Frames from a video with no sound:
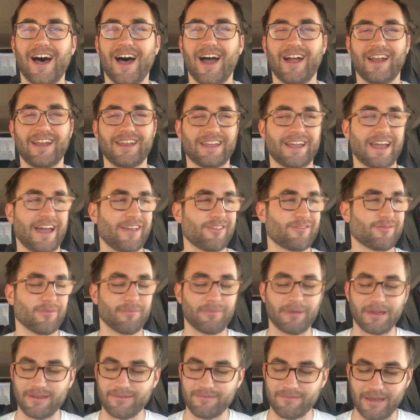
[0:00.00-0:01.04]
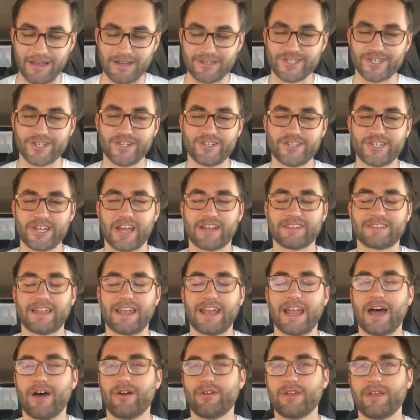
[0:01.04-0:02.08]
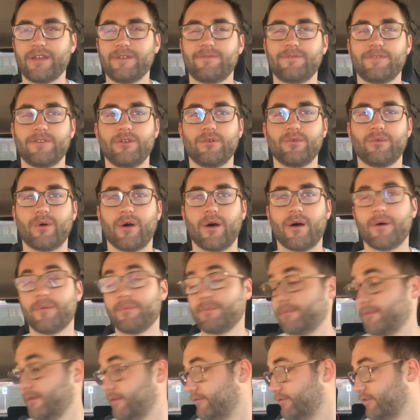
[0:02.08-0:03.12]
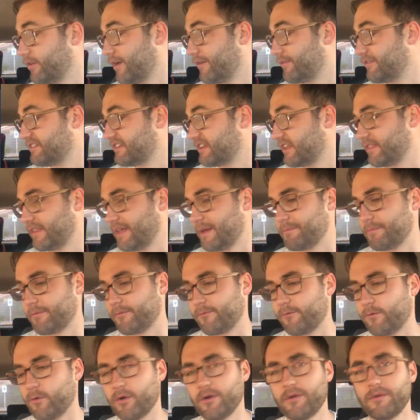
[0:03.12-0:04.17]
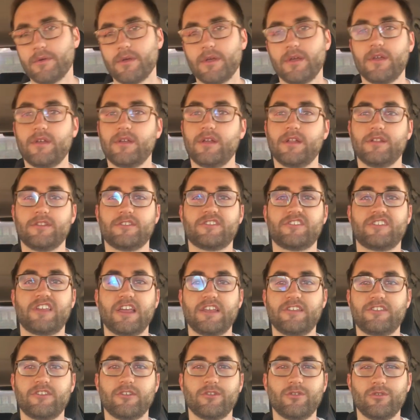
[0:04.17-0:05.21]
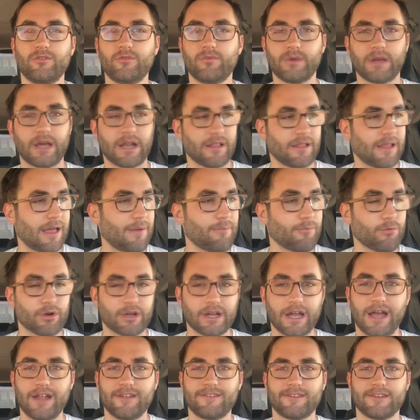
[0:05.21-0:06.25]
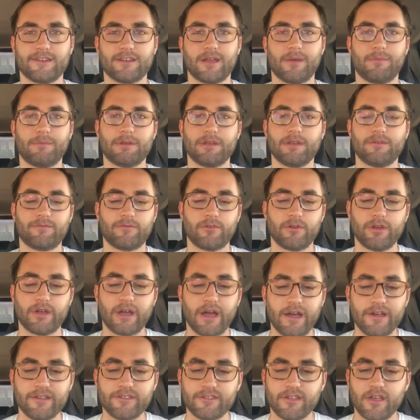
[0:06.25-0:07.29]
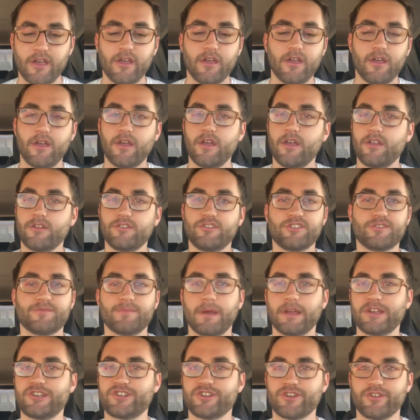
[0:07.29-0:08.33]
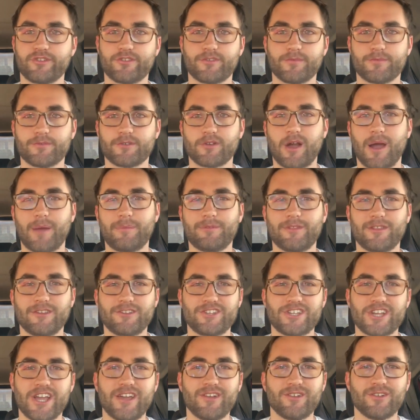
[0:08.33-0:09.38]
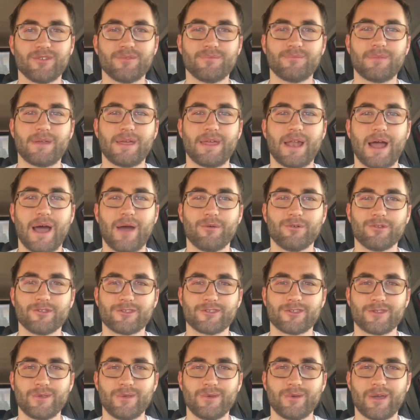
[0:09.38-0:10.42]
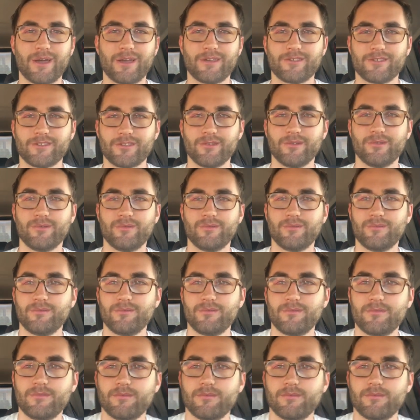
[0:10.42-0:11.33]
Alrighty, guys. Well, make sure you check that out if you um, if you haven't done that before, and stay tuned. We got a lot more content coming for you guys. Just make sure you subscribe to the channel, and I will see you guys soon.